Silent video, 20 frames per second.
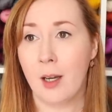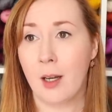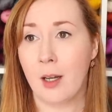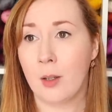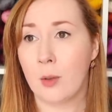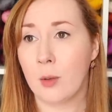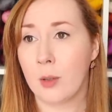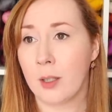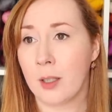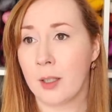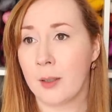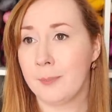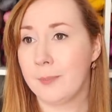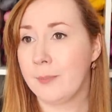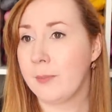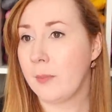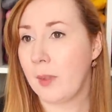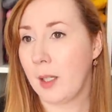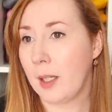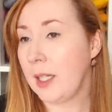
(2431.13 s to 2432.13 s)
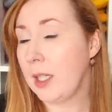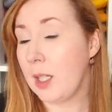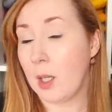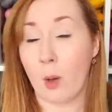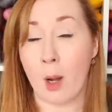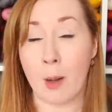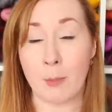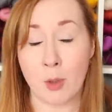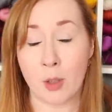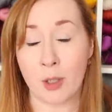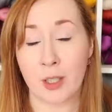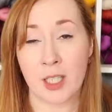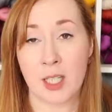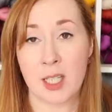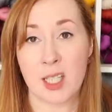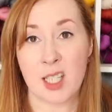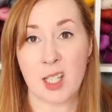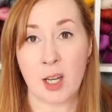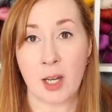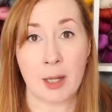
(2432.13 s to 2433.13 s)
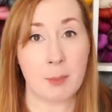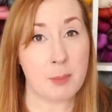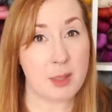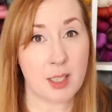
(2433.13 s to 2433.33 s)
or, you know, I'm not going to deny I'm